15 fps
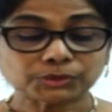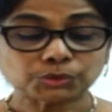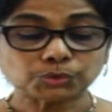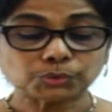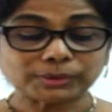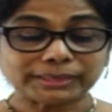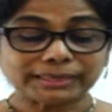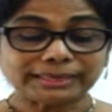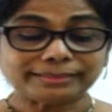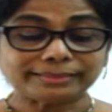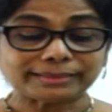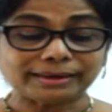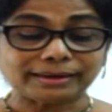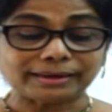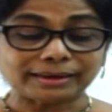to eat
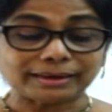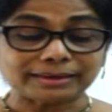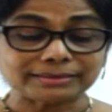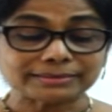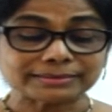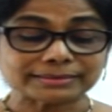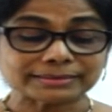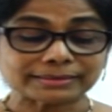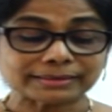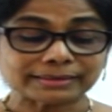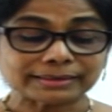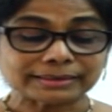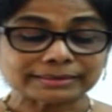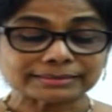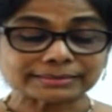the last
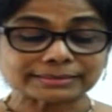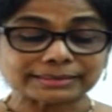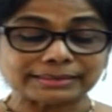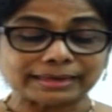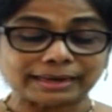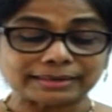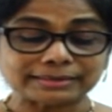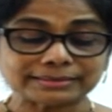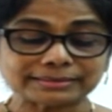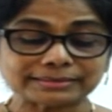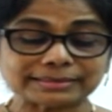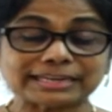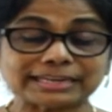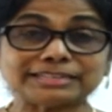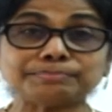sadas,
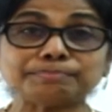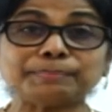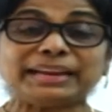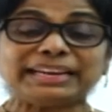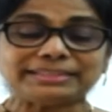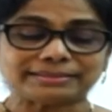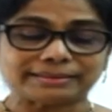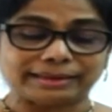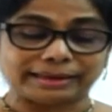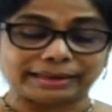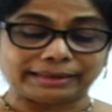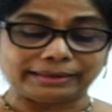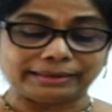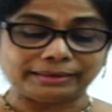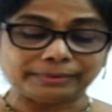that is maize
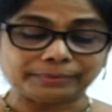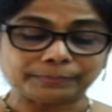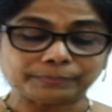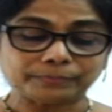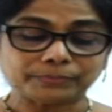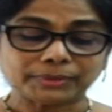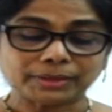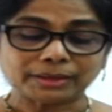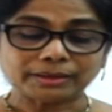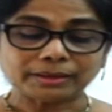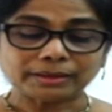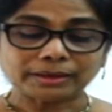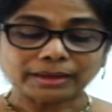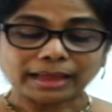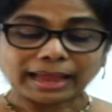grain,
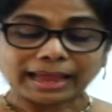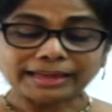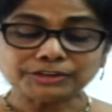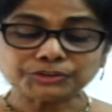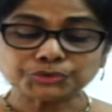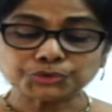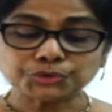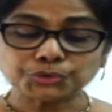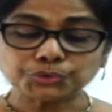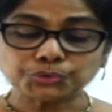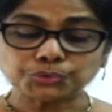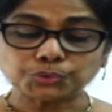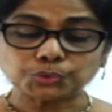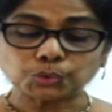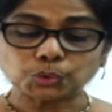and
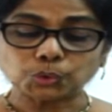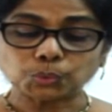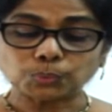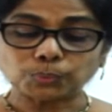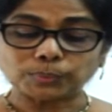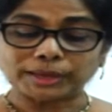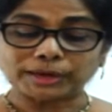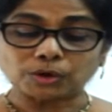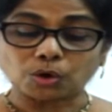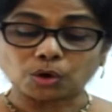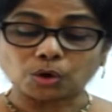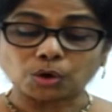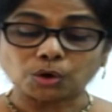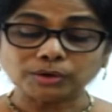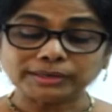stew when
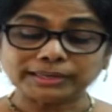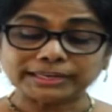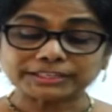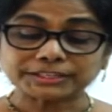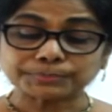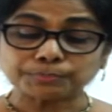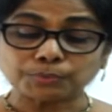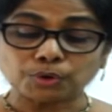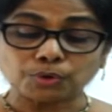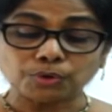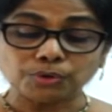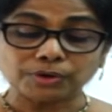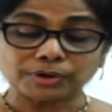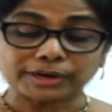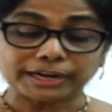on their small
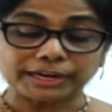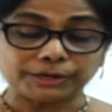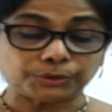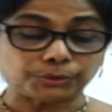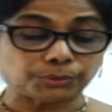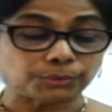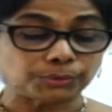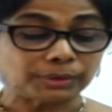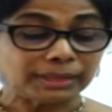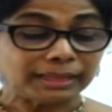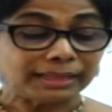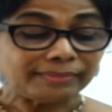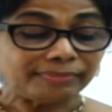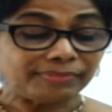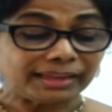radio
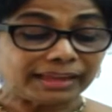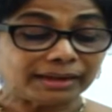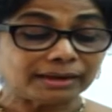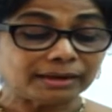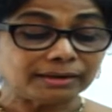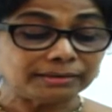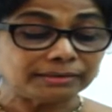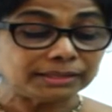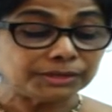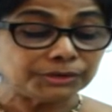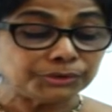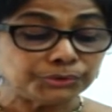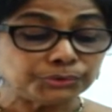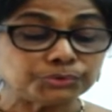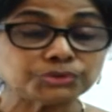they heard the
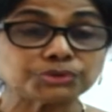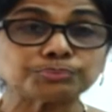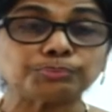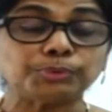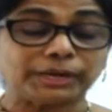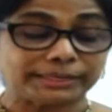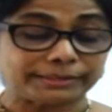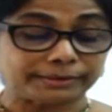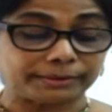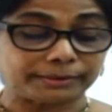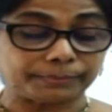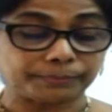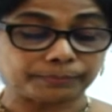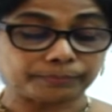news bulletin.